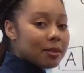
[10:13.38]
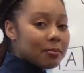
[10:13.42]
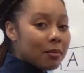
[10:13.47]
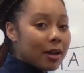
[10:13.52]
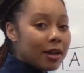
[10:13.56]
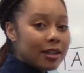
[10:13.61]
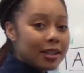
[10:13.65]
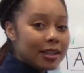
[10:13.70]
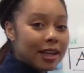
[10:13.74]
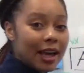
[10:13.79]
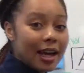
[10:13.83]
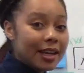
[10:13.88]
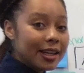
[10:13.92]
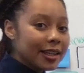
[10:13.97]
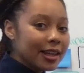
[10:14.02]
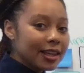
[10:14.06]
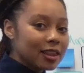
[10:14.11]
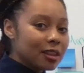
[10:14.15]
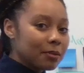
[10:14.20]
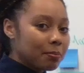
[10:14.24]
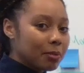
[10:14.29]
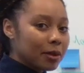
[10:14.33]
the money. I didn't
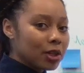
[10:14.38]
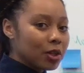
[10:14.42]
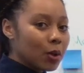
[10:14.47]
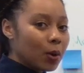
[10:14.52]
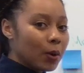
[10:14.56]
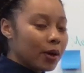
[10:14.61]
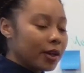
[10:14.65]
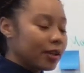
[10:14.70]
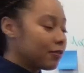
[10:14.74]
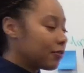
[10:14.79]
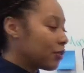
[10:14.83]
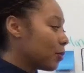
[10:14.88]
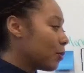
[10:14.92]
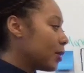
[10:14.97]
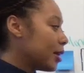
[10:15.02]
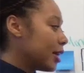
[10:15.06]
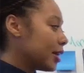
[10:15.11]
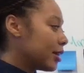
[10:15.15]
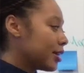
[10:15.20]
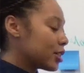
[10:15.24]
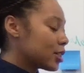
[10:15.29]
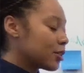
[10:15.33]
get the Bitcoin for
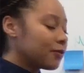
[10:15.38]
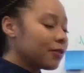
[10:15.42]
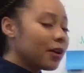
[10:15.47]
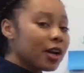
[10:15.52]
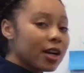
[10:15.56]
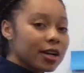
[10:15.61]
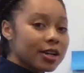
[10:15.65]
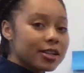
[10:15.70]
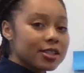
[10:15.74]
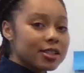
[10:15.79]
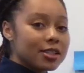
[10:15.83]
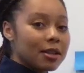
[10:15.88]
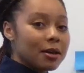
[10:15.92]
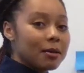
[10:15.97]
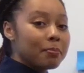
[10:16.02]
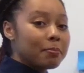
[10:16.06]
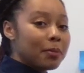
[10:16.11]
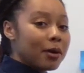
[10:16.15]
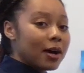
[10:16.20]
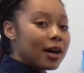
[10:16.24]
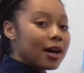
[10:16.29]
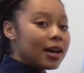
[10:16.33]
winning this first,
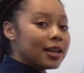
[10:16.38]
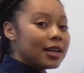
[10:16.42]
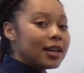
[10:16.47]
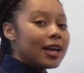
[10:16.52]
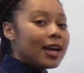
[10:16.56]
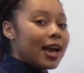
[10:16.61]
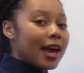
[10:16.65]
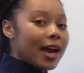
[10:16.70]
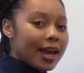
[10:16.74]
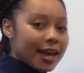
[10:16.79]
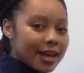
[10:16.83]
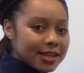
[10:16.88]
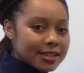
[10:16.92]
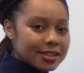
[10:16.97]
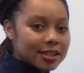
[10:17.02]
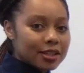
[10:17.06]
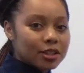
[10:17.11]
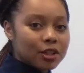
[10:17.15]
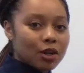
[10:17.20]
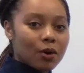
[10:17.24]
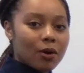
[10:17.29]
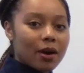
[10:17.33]
but A is
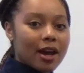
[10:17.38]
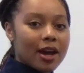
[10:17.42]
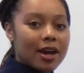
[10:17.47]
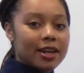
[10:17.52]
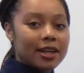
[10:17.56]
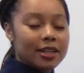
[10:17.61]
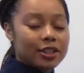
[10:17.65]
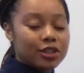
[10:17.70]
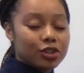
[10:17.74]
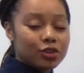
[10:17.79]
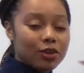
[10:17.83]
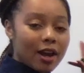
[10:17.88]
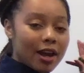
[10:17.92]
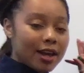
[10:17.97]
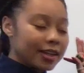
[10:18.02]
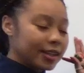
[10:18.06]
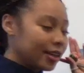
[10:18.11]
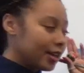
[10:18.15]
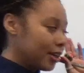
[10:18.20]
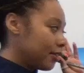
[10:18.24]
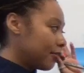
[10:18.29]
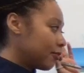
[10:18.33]
going to go ahead and try
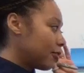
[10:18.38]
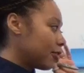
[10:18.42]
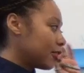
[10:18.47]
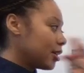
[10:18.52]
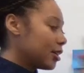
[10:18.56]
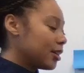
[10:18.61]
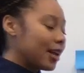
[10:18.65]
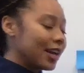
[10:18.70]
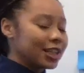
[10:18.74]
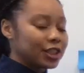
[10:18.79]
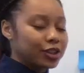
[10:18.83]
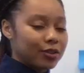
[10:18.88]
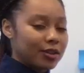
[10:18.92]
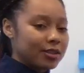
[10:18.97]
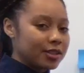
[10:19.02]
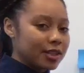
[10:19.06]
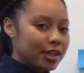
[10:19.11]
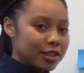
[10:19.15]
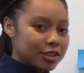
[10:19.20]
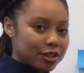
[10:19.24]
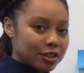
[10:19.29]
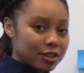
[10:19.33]
again for the next
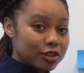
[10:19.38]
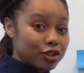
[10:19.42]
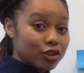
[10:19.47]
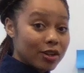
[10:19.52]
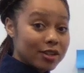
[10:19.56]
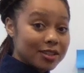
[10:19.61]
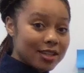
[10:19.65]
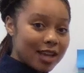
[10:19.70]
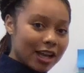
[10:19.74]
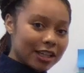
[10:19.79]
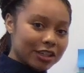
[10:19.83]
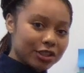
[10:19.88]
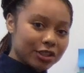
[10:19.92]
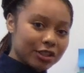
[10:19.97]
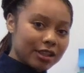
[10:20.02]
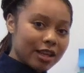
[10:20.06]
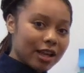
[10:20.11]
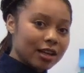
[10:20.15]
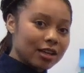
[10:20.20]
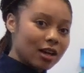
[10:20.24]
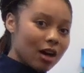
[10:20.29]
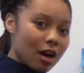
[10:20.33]
transaction
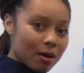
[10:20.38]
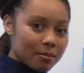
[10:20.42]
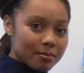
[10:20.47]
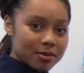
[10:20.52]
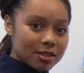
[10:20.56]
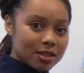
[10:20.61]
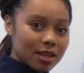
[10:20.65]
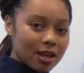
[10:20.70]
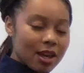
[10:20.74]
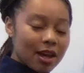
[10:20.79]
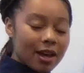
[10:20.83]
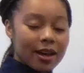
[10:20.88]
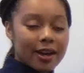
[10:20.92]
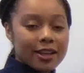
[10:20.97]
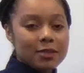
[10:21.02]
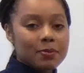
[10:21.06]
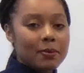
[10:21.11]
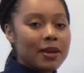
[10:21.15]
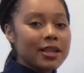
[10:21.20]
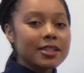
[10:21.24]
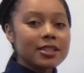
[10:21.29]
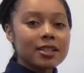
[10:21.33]
that comes. It's
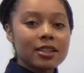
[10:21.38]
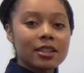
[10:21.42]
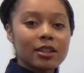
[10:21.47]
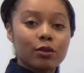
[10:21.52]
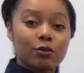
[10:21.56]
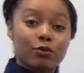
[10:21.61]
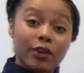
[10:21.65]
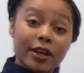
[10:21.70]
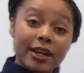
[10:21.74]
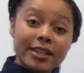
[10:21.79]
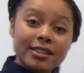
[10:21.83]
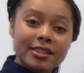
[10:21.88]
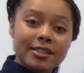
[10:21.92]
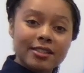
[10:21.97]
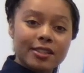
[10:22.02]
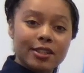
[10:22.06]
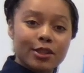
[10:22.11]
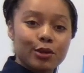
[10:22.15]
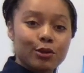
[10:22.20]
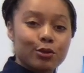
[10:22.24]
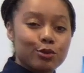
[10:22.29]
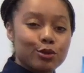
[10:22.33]
basically a race to
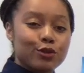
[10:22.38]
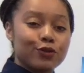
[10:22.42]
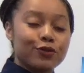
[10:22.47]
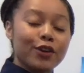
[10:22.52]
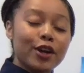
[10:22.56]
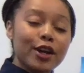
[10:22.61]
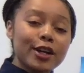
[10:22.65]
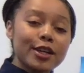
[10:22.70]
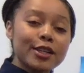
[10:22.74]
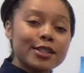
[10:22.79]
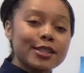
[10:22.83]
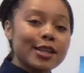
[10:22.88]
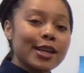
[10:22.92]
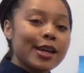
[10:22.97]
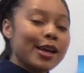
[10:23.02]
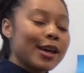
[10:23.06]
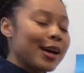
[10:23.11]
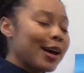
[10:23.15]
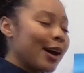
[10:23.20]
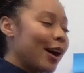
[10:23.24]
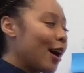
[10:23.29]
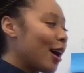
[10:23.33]
see who's first,
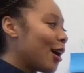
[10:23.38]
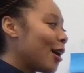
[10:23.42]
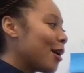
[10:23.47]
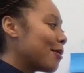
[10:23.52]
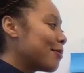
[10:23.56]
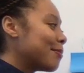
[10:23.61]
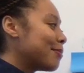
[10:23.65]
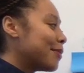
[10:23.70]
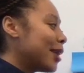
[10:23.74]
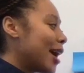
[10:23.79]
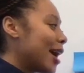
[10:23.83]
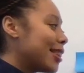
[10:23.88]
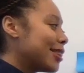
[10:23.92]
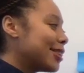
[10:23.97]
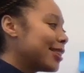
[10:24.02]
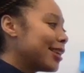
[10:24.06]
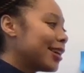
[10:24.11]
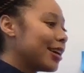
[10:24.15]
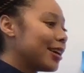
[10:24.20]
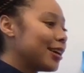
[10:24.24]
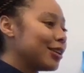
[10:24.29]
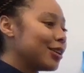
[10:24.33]
and
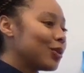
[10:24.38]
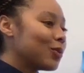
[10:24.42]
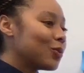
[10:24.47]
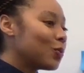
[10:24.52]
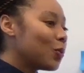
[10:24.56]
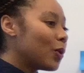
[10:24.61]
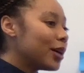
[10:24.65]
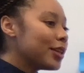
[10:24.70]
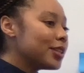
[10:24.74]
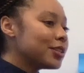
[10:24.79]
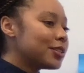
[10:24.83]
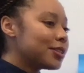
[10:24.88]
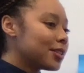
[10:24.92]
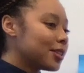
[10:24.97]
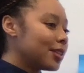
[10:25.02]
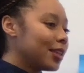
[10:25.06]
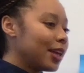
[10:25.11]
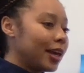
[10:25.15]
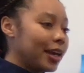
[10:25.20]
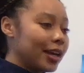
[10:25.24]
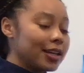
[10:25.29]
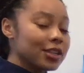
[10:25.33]
then once
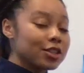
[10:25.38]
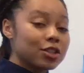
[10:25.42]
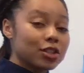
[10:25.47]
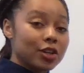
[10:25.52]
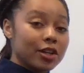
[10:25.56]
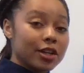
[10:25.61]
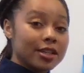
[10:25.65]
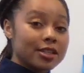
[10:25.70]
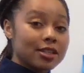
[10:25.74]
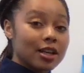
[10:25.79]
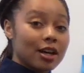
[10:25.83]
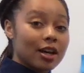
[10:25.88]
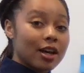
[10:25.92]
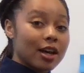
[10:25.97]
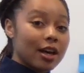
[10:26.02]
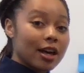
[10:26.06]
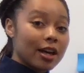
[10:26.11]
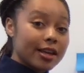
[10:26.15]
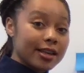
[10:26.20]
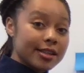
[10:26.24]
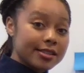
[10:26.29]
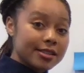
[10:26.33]
the answer
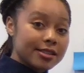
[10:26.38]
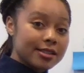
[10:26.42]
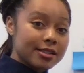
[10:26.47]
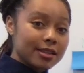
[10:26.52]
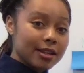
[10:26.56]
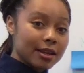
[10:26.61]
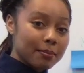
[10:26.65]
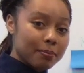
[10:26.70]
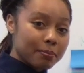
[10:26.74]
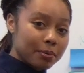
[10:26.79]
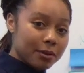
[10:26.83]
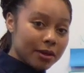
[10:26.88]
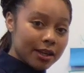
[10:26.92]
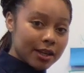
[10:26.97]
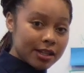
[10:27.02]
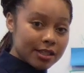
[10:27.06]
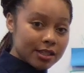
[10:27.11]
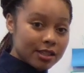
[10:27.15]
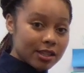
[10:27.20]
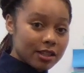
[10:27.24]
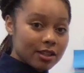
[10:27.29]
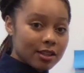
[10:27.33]
is put
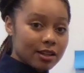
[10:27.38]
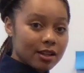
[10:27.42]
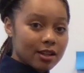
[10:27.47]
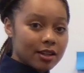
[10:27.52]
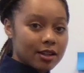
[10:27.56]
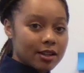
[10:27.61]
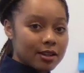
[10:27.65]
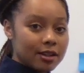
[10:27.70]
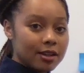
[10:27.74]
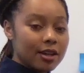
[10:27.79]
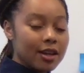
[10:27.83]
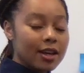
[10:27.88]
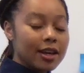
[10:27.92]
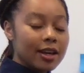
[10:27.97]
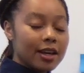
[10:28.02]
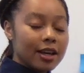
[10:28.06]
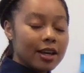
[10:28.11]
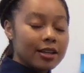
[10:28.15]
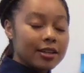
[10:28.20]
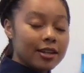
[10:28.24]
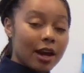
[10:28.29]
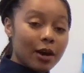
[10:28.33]
into the
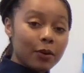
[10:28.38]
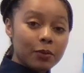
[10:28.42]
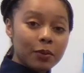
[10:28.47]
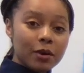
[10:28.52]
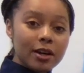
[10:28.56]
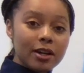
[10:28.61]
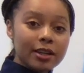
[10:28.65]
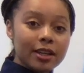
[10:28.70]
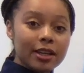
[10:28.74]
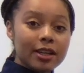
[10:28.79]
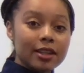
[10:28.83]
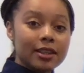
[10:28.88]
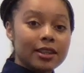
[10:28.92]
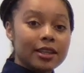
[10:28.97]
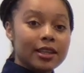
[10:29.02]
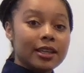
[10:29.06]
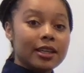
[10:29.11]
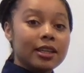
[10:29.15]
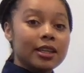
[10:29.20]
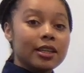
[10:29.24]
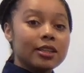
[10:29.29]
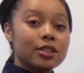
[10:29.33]
network,
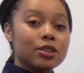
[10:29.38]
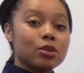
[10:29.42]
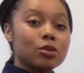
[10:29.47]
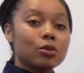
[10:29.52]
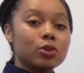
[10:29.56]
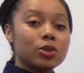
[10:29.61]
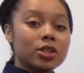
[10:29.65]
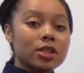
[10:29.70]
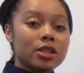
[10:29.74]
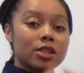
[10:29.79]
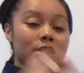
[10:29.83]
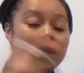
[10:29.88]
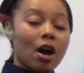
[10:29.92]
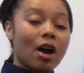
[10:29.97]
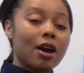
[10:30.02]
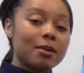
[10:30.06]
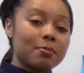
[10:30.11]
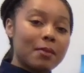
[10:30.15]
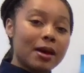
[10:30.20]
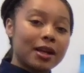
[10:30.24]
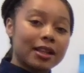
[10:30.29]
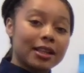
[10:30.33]
the solution is
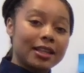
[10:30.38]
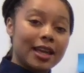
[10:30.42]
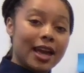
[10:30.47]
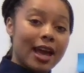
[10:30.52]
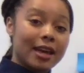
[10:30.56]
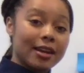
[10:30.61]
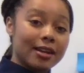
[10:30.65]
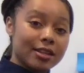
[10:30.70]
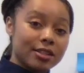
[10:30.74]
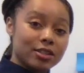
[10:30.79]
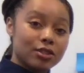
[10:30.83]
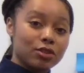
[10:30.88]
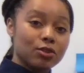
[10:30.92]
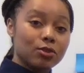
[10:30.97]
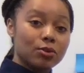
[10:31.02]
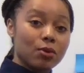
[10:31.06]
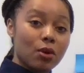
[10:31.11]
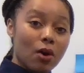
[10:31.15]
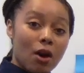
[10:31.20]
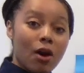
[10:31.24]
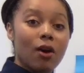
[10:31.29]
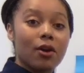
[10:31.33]
automatically added
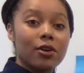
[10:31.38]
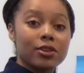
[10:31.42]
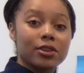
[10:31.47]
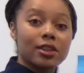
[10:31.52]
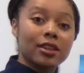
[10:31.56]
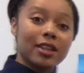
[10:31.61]
to all the